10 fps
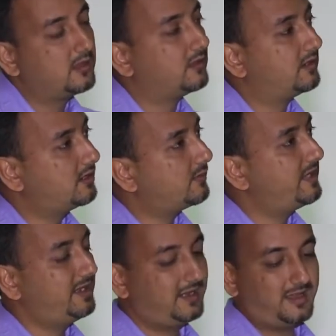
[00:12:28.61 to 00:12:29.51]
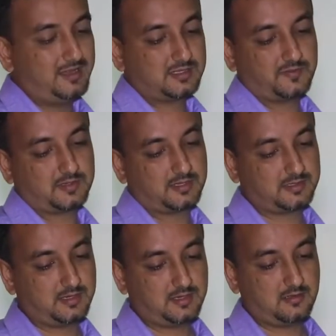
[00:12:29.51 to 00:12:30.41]
the recommended age of
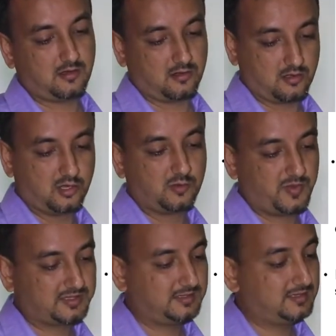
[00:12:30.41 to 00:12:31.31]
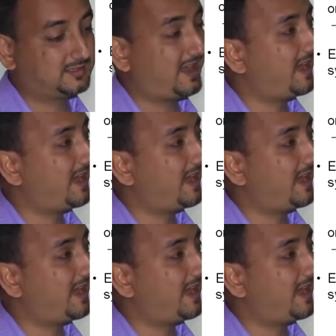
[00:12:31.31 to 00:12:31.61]
surgery or orchidopexy is